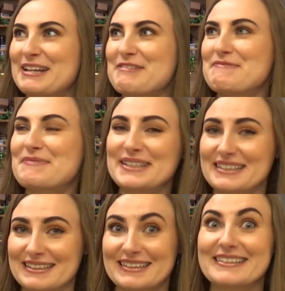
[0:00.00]
have been
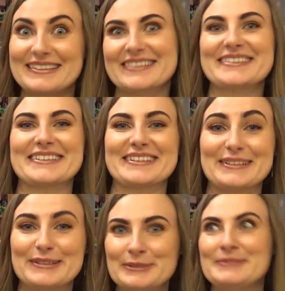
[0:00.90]
like a year
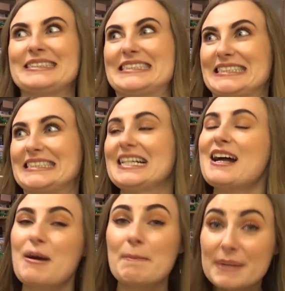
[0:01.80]
ago.
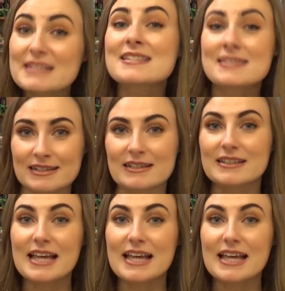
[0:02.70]
But still,